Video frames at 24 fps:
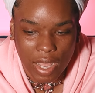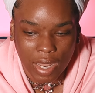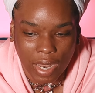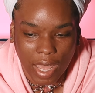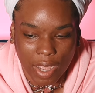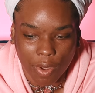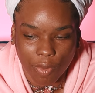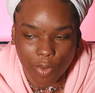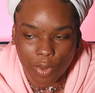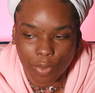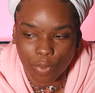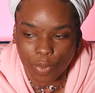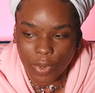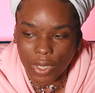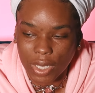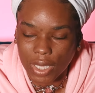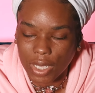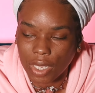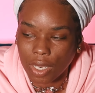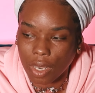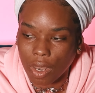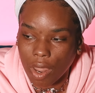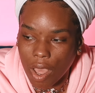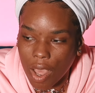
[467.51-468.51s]
like, we
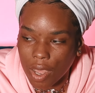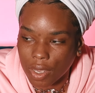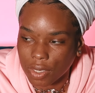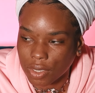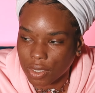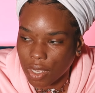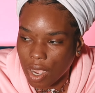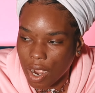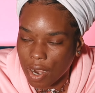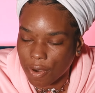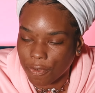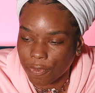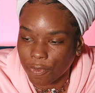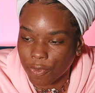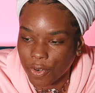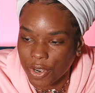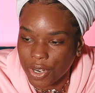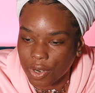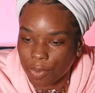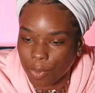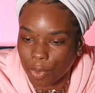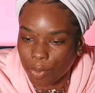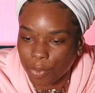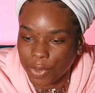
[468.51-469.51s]
really lost our
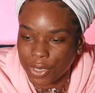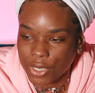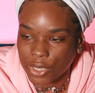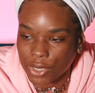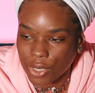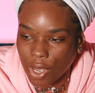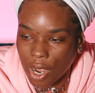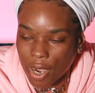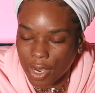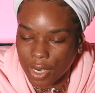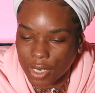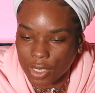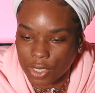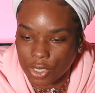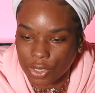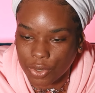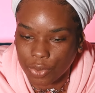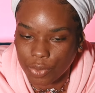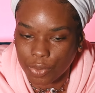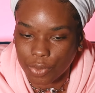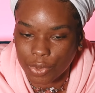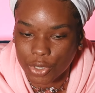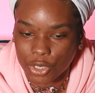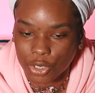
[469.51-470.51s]
freedom when we started
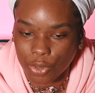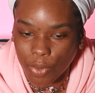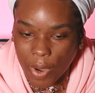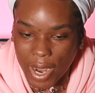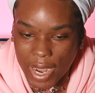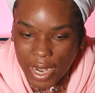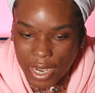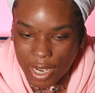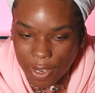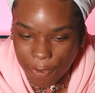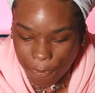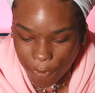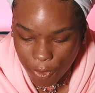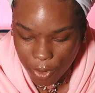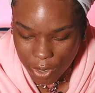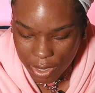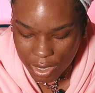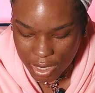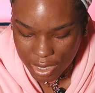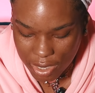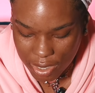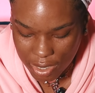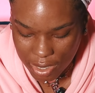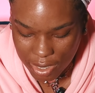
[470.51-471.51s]
to trade it
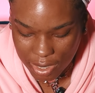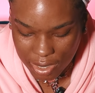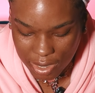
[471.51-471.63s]
for